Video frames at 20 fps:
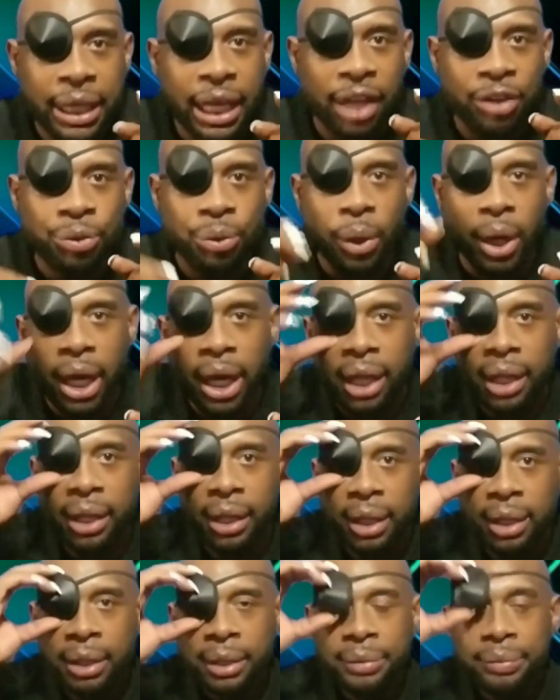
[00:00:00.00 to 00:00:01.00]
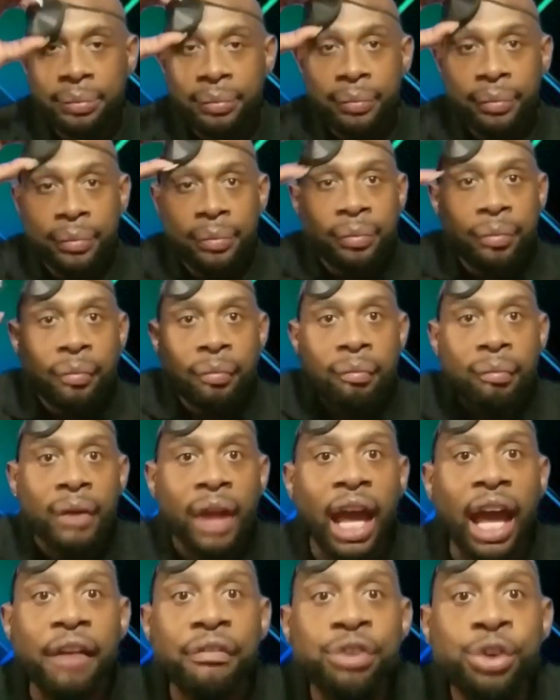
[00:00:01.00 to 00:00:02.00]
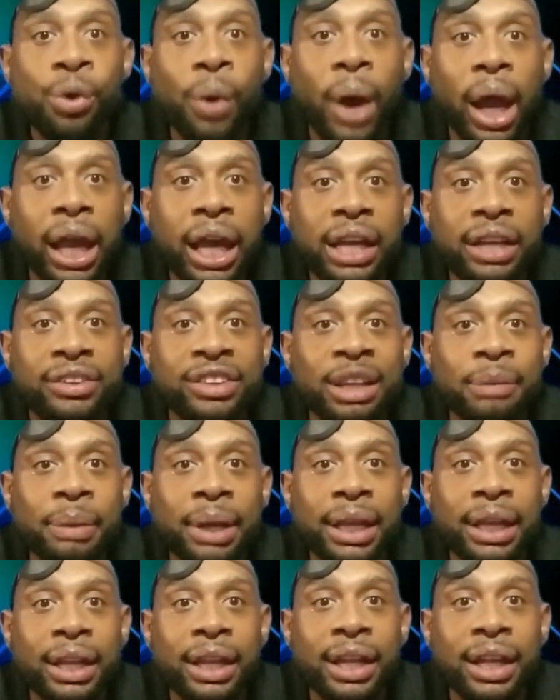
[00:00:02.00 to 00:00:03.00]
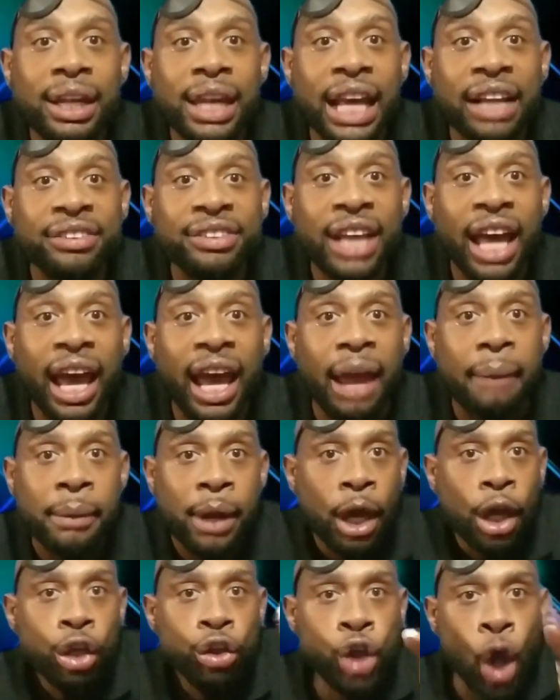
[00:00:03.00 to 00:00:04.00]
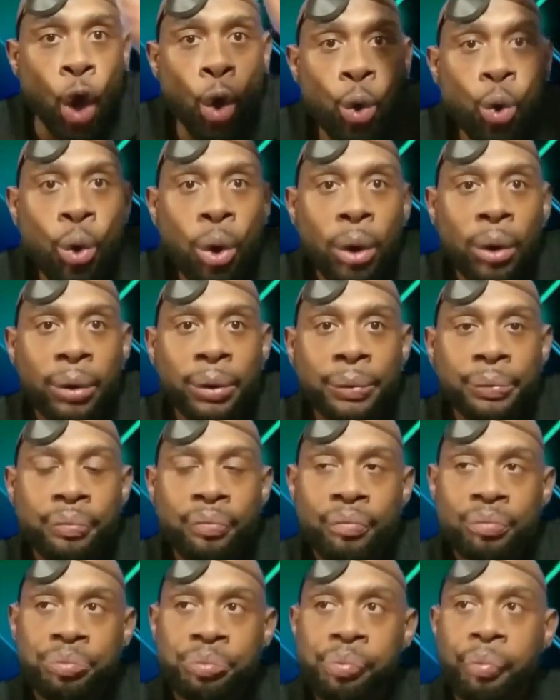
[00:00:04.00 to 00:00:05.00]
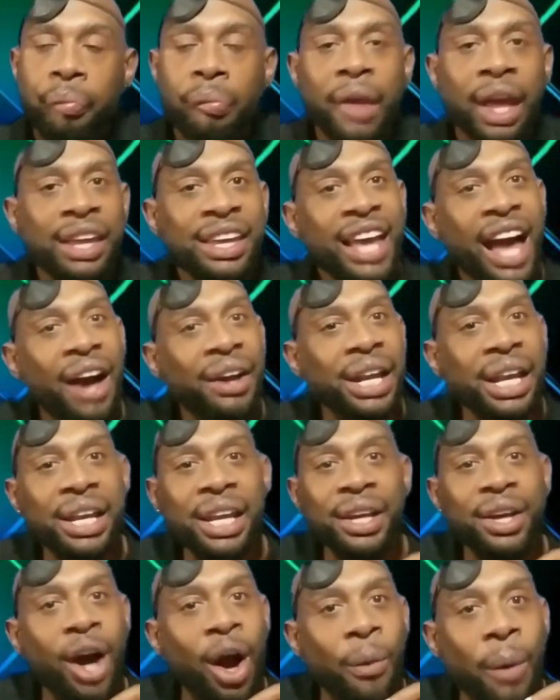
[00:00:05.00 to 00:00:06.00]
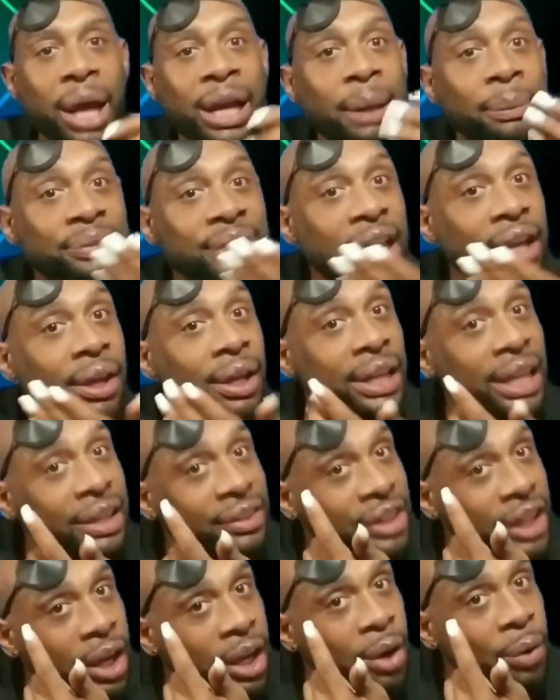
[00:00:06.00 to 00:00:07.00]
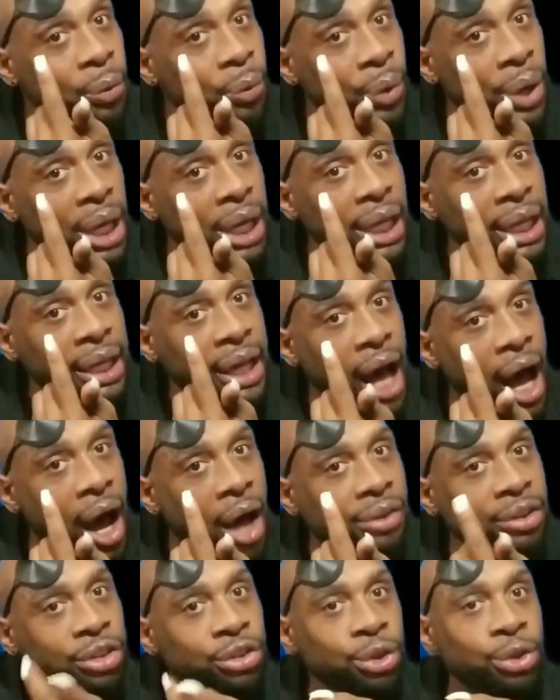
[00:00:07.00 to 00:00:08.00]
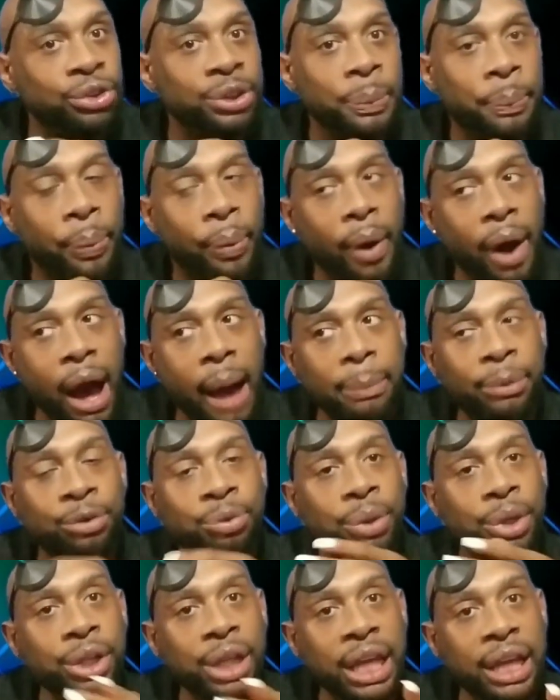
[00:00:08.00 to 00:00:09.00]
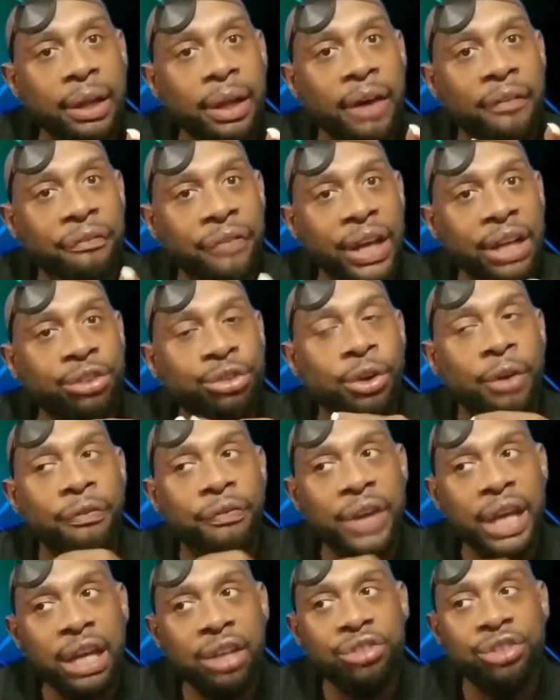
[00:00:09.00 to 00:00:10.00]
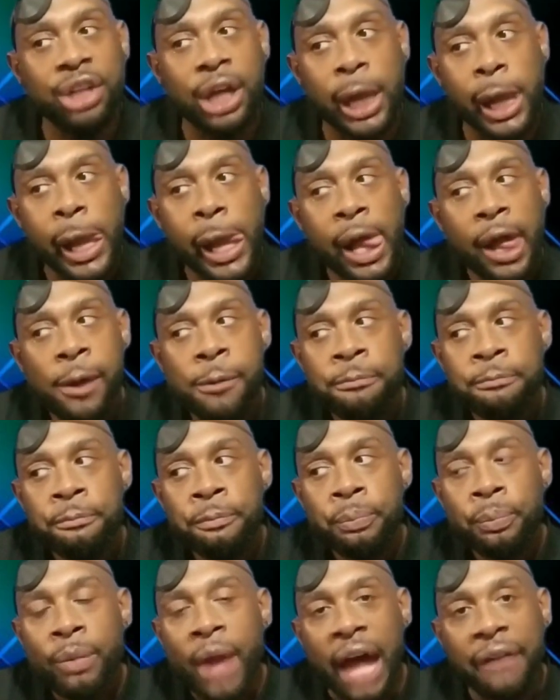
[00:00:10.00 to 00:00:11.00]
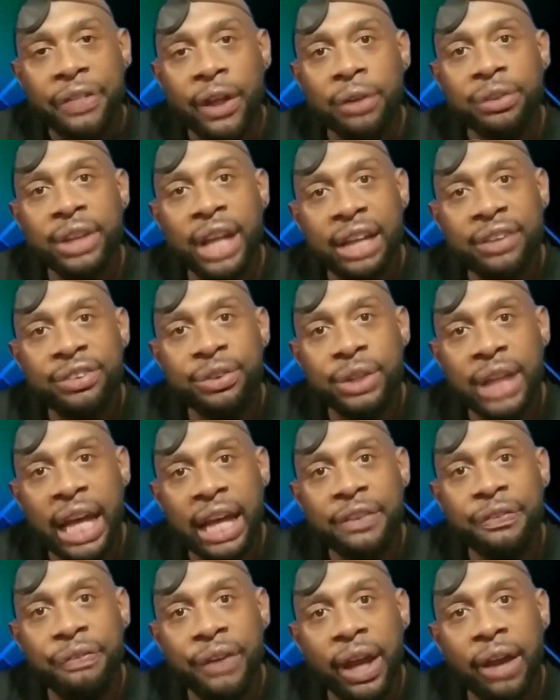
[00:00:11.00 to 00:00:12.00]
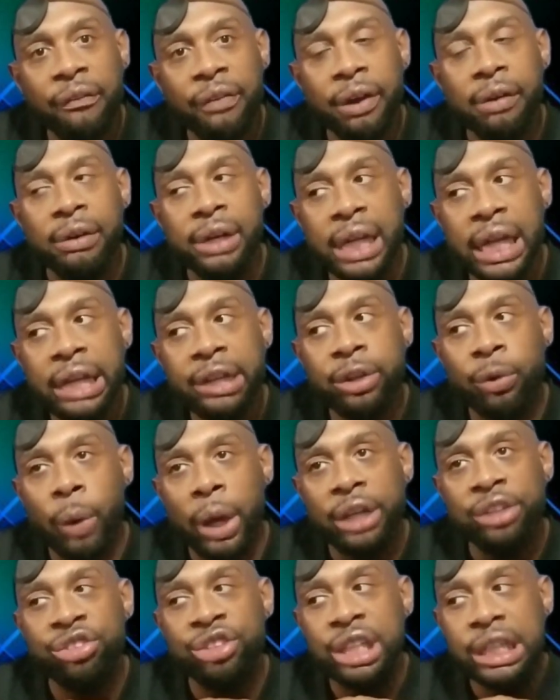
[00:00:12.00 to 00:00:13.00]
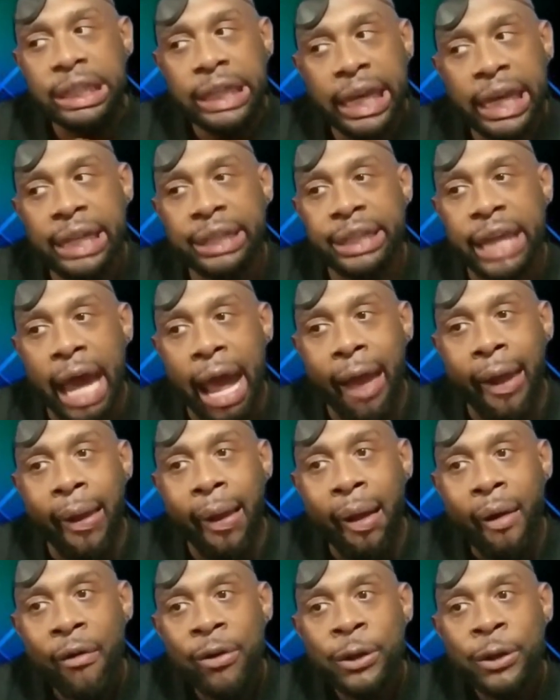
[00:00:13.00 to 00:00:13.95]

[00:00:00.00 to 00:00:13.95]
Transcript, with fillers: And guess what? If you ain't here to see me next time, you, y'all, that didn't go right. I'm telling you, this here really causes you some problems when it affects your vision. I thought that's that's very, very neat the way that she did that.